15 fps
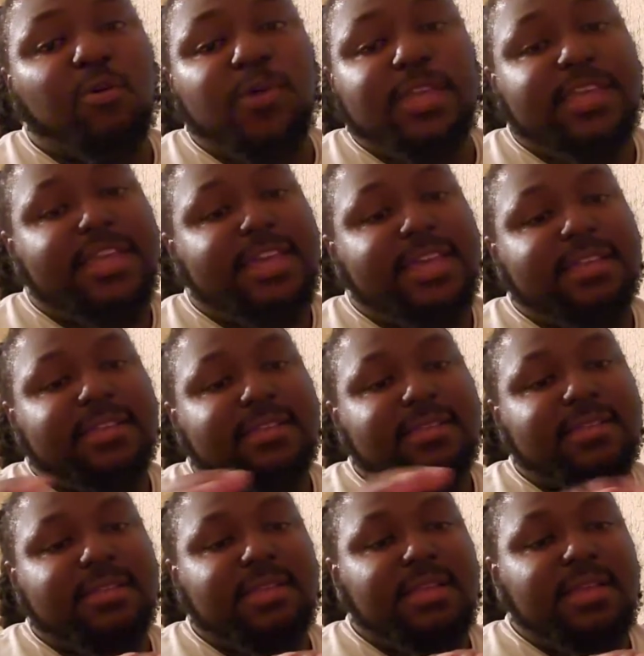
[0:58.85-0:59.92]
weekend.
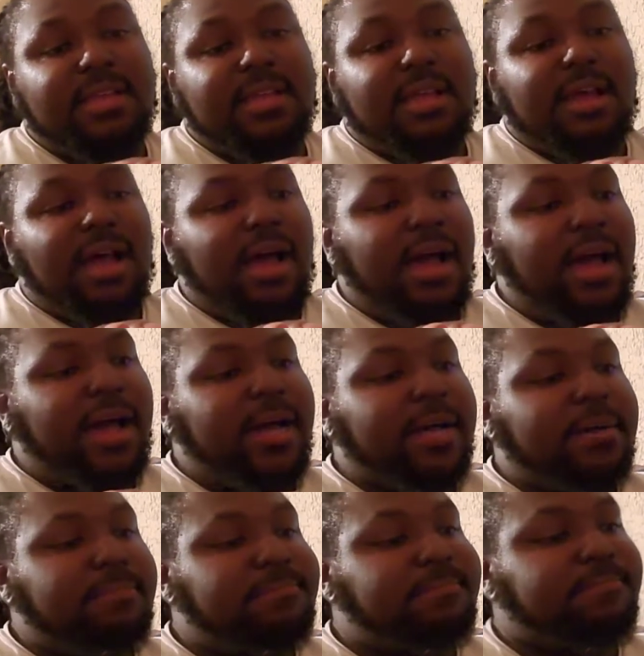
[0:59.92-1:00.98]

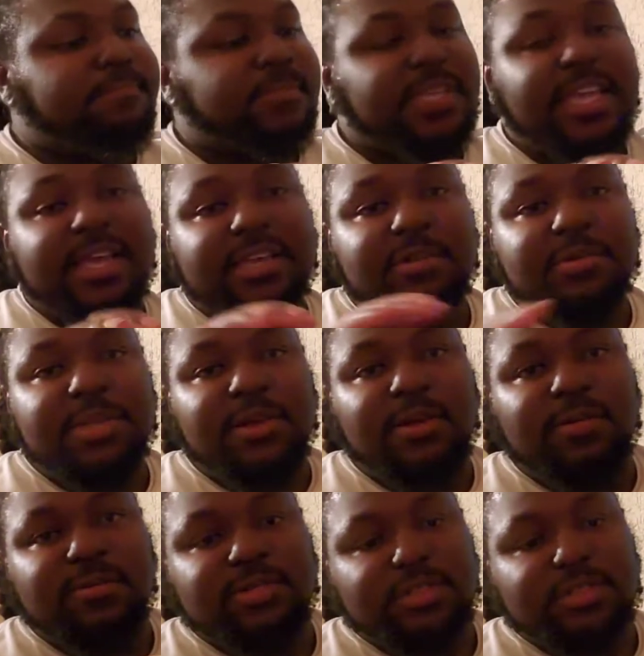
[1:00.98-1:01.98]
Yeah, here we go.